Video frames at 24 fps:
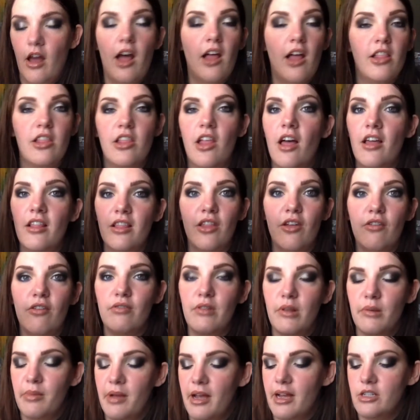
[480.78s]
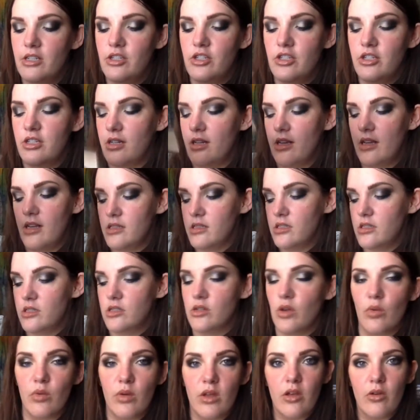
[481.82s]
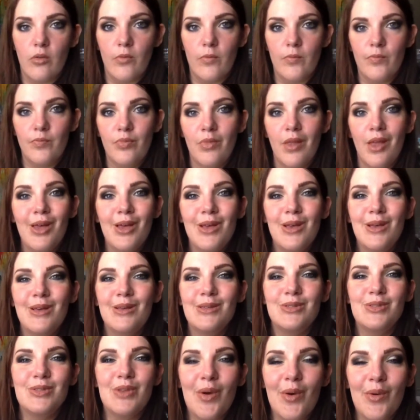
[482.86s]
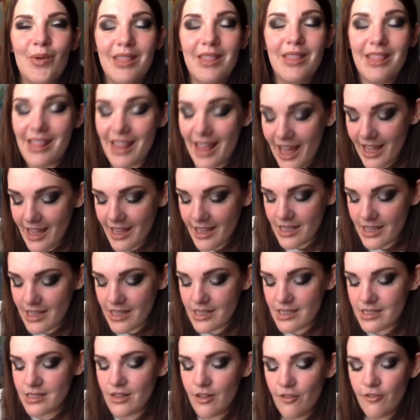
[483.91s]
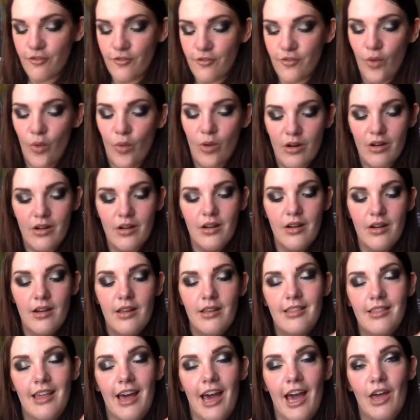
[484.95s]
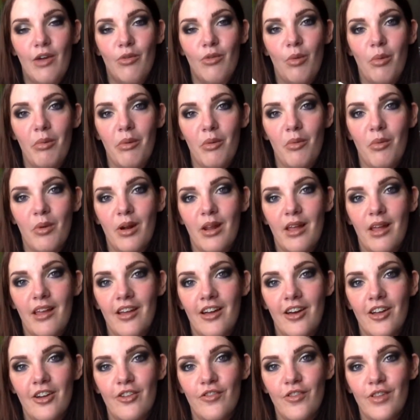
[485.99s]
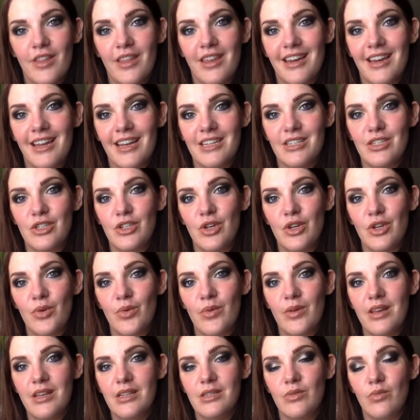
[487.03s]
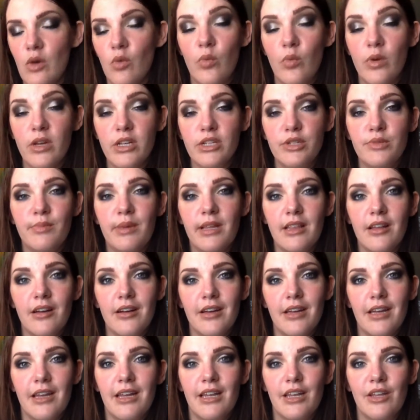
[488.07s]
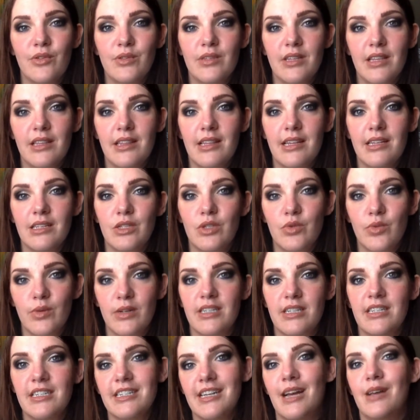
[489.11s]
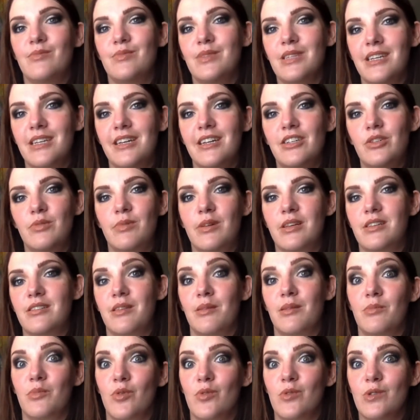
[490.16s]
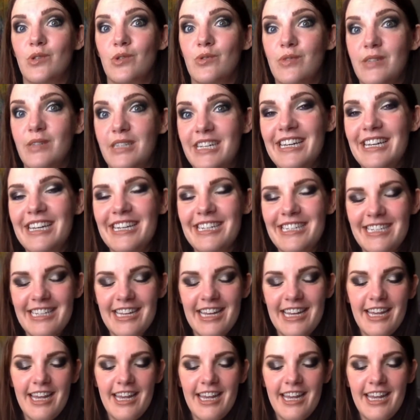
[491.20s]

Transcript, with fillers: I, I love the packaging. It's so cute. So that is the four that I will be working on for the next two weeks. Wish me luck in using these 20 times each because I'm going to need it.